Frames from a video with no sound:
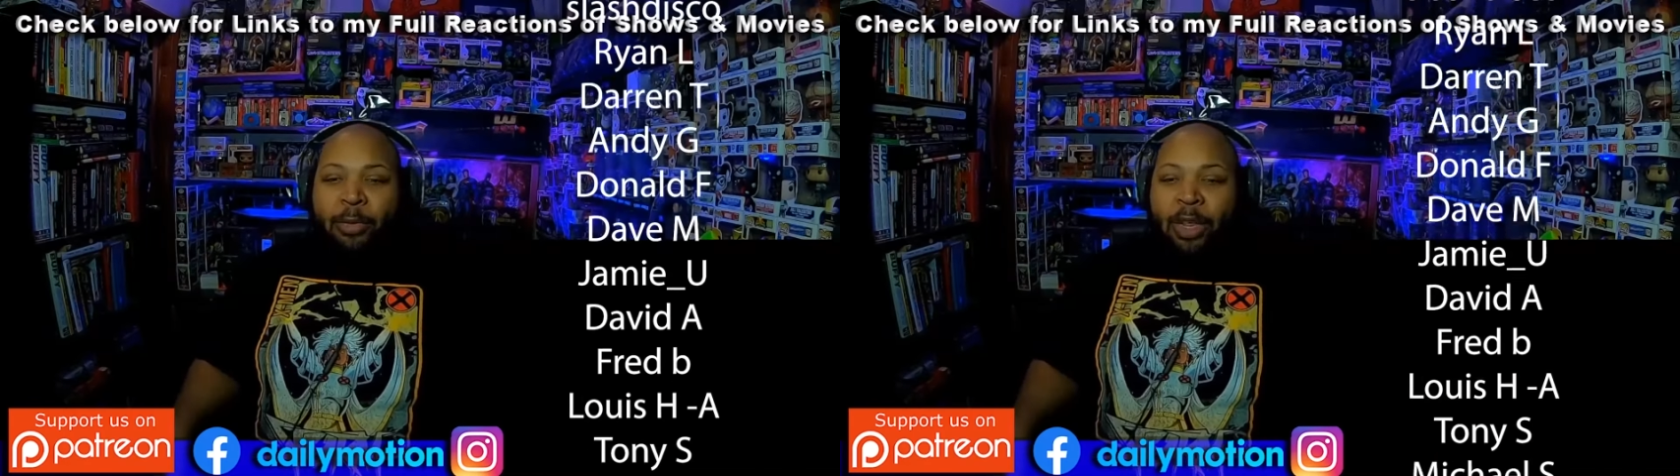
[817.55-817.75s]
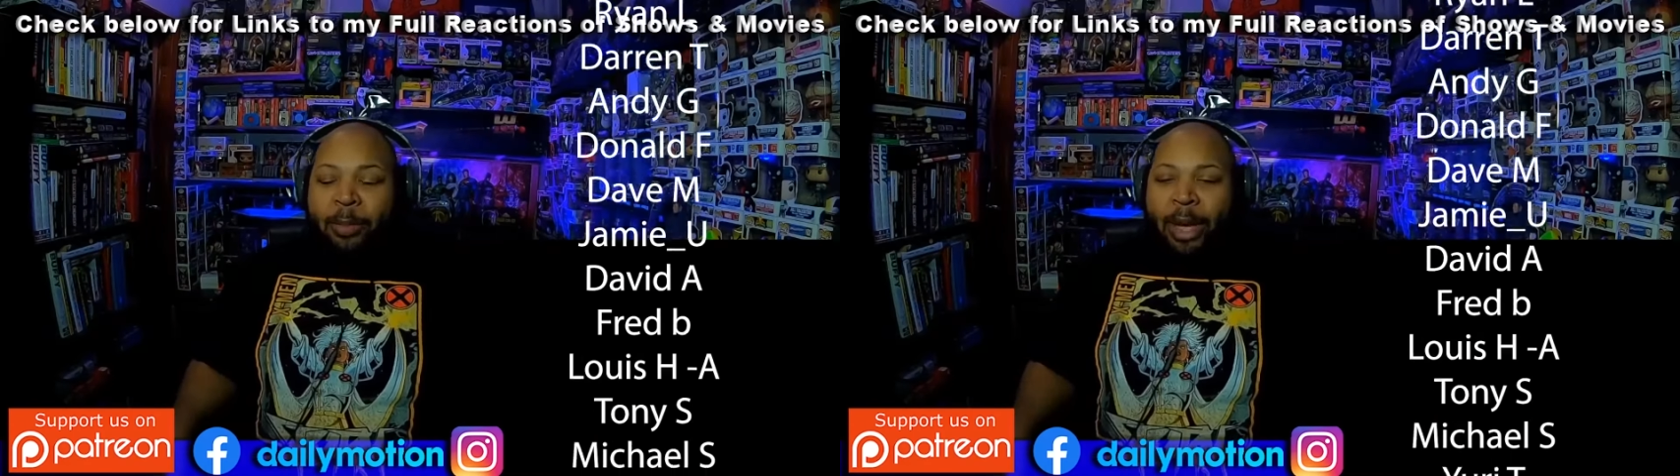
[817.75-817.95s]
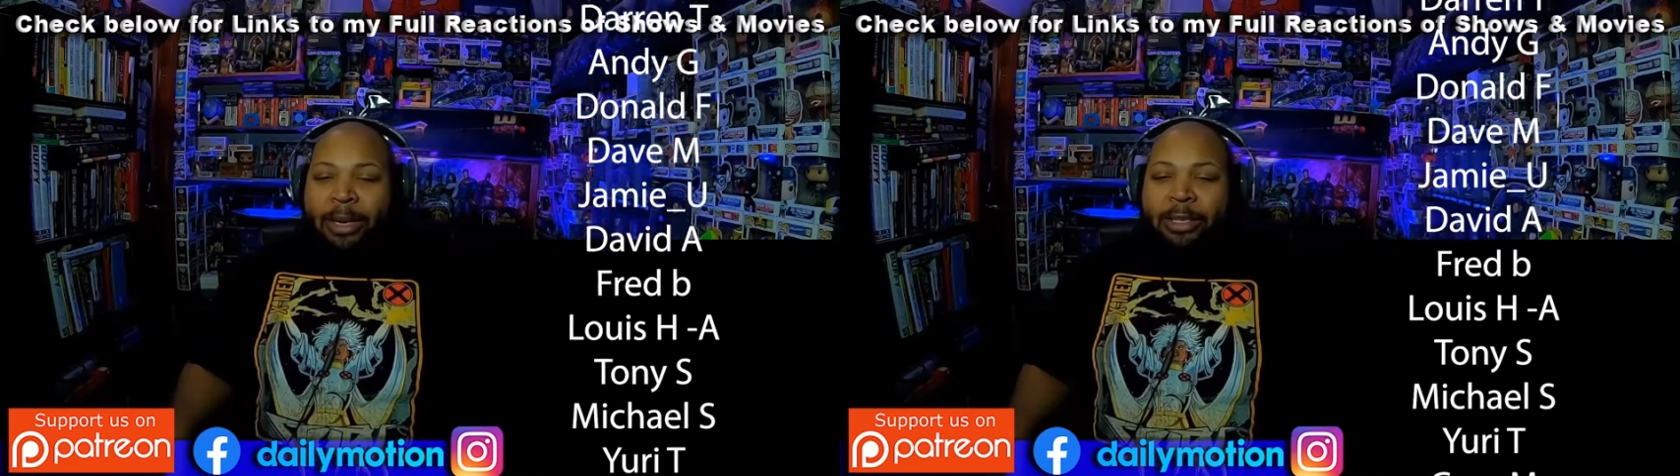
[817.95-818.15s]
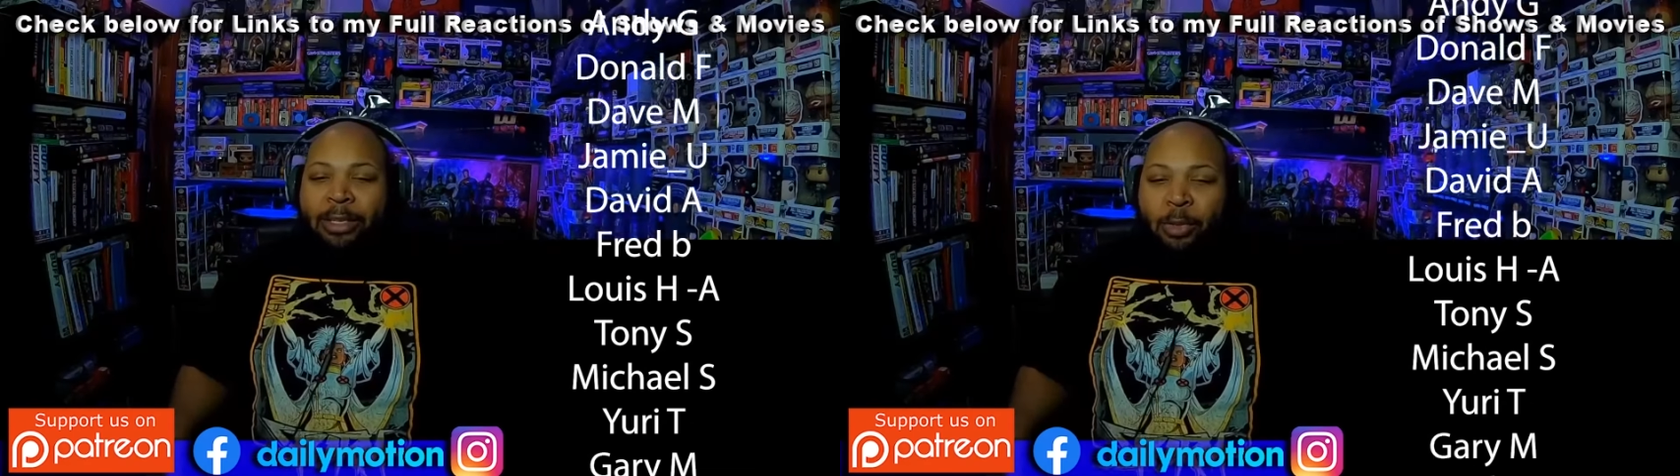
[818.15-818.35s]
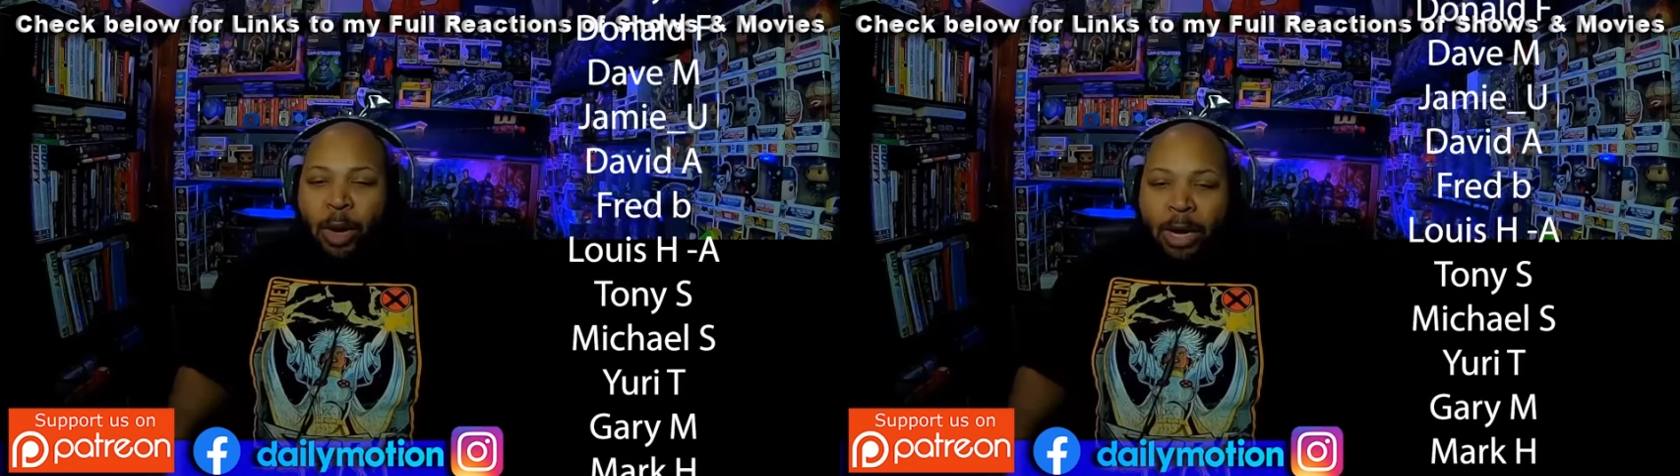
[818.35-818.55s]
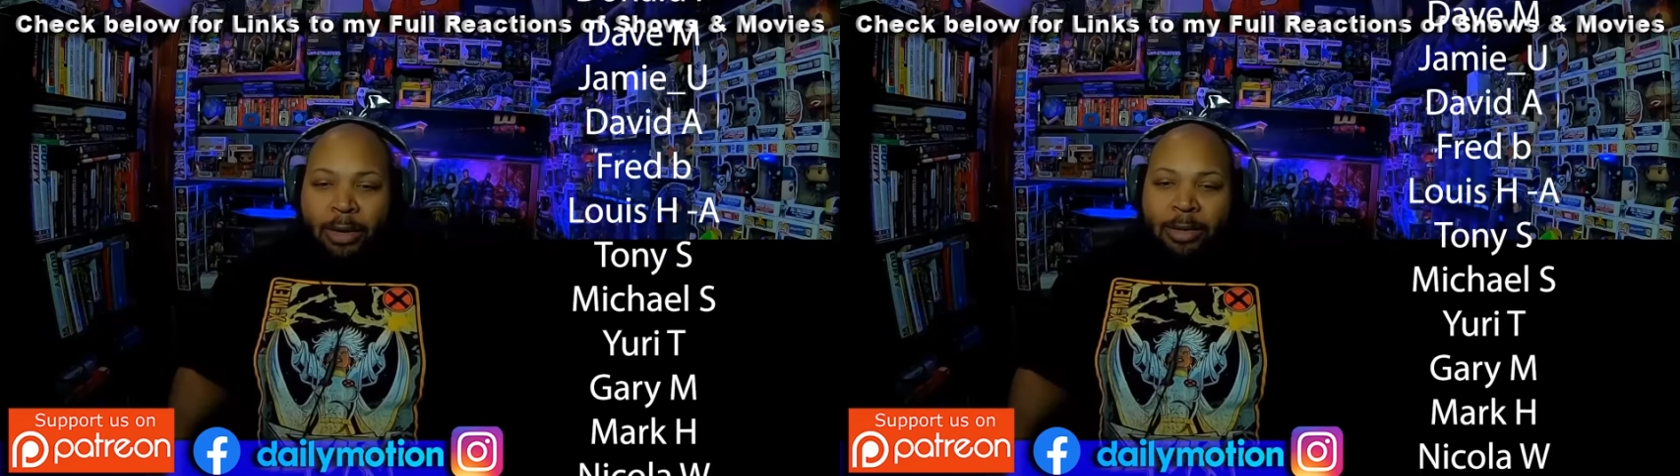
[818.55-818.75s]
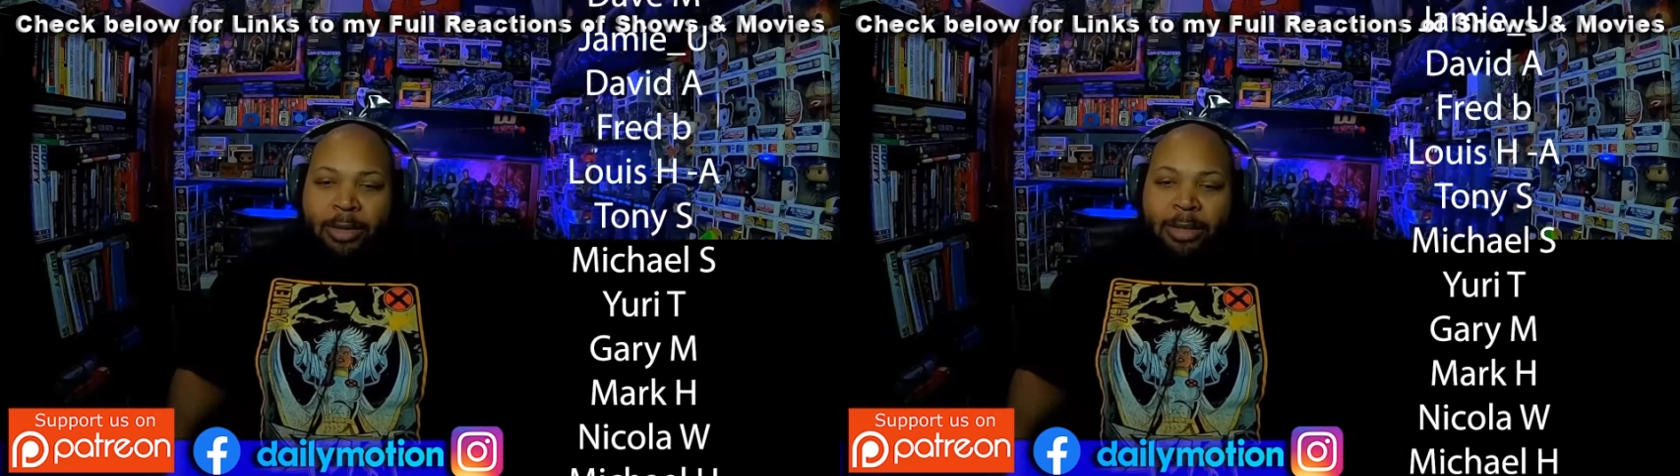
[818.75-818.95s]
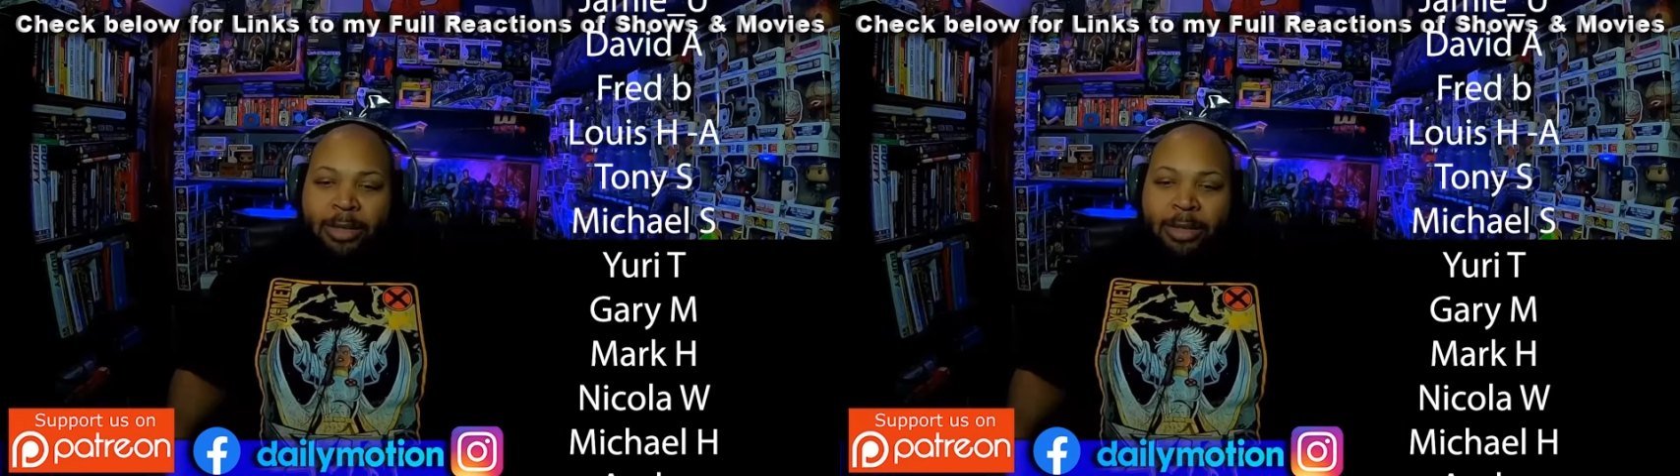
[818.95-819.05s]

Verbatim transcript: like really bad. It's, it's wild.